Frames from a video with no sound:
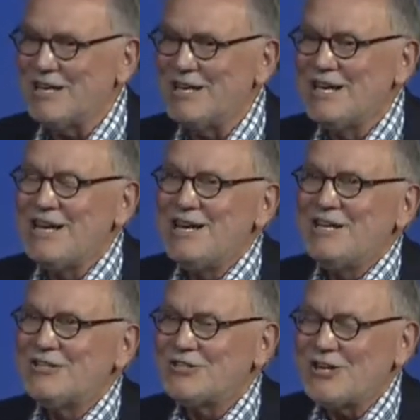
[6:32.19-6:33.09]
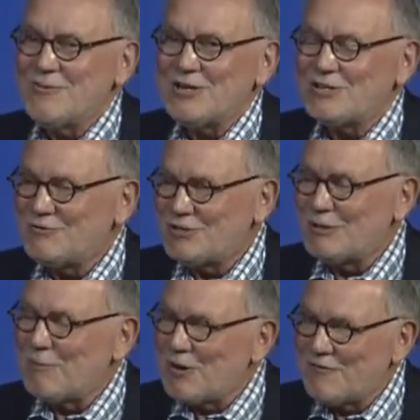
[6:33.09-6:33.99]
And Starbucks was
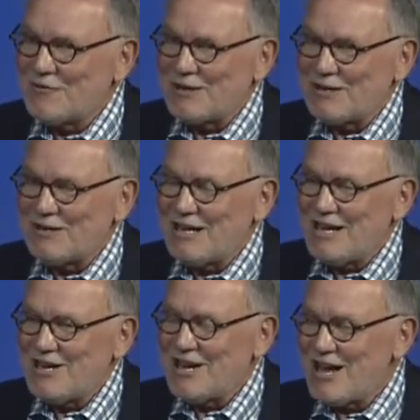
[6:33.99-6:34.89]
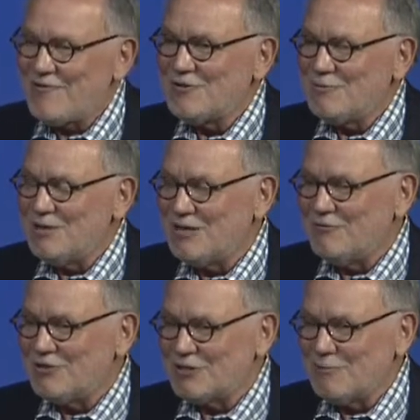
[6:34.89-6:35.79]
the perfect, I have to admit, it
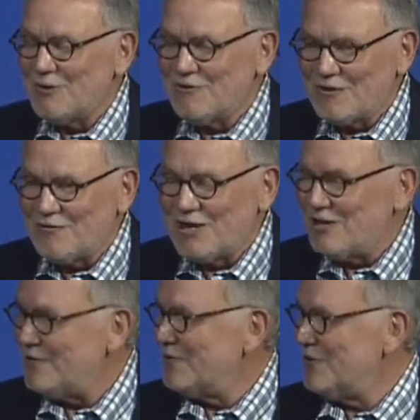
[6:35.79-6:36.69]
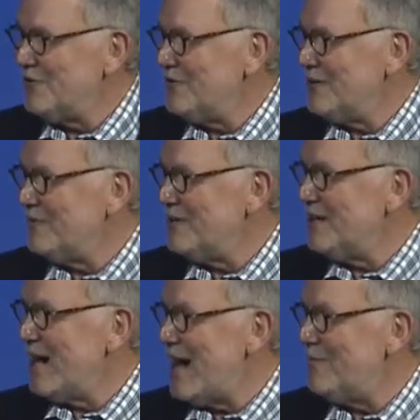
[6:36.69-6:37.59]
was the perfect venue for doing what
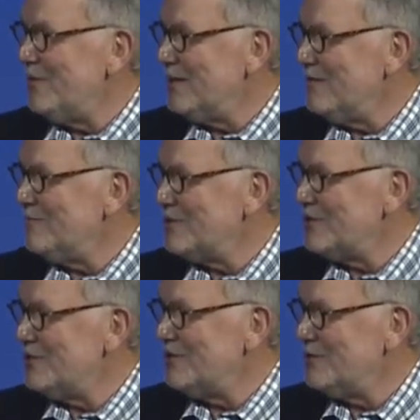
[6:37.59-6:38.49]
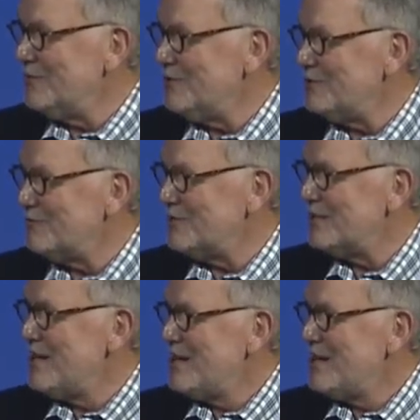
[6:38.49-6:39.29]
I believe we should do, which was,